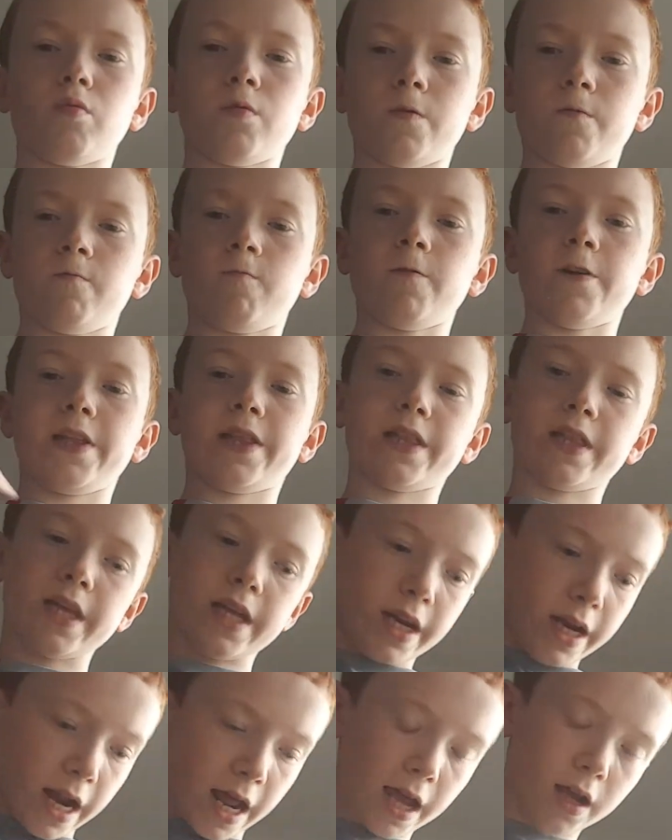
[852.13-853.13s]
with the
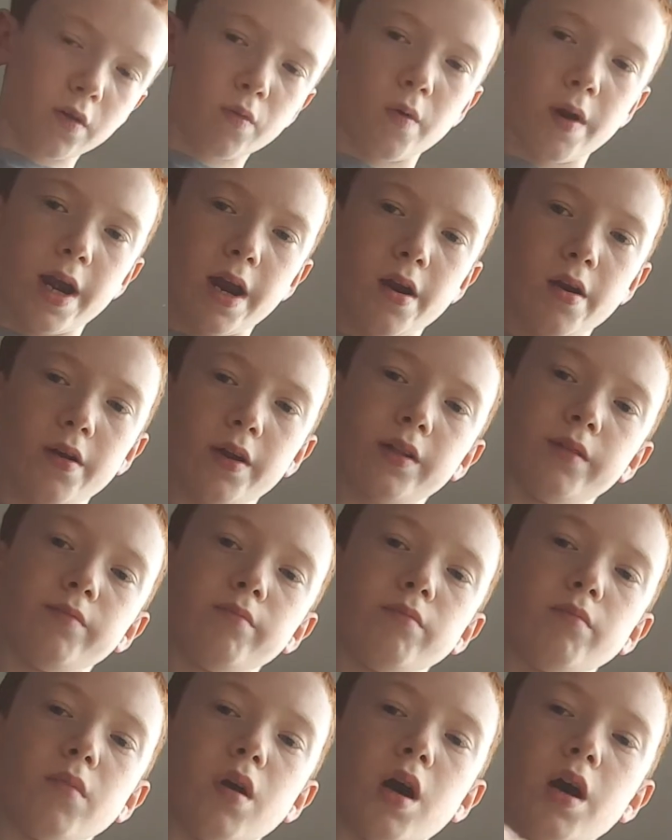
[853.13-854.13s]
neckwear
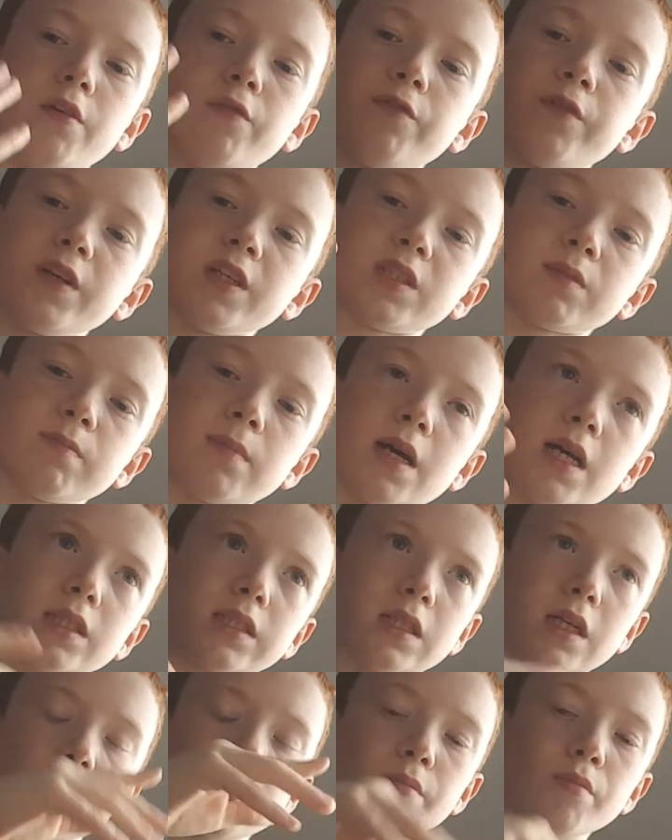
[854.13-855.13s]
and my face
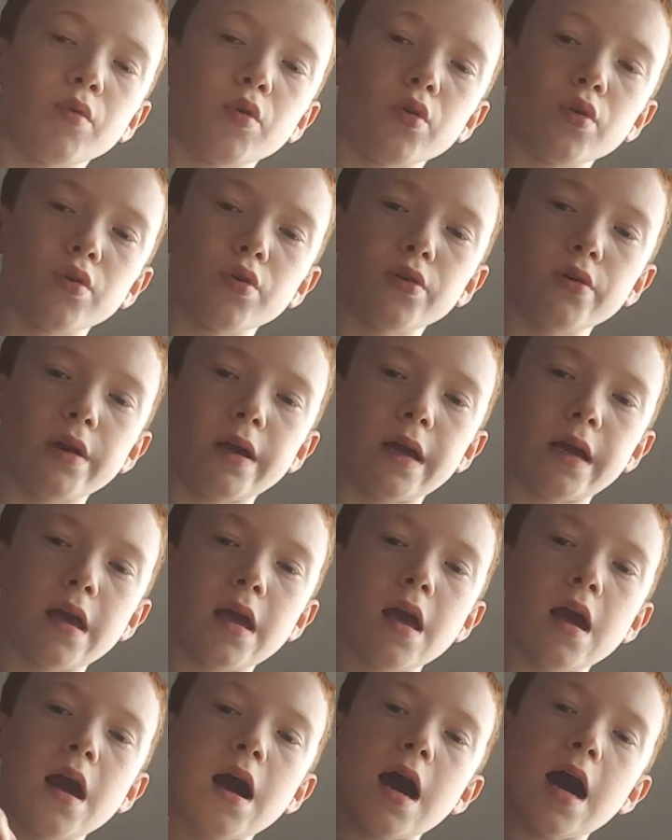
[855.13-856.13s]
mask and mortaring
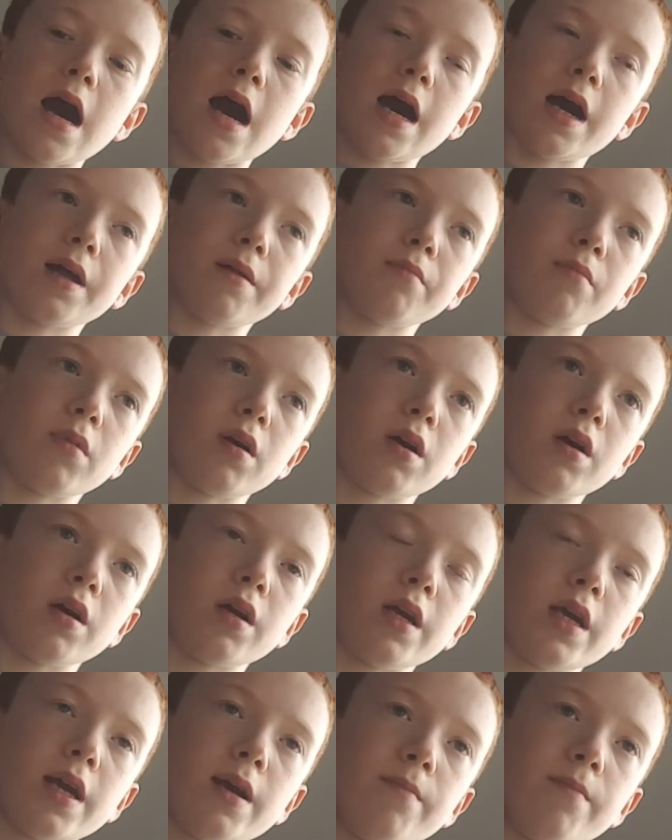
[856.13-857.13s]
and my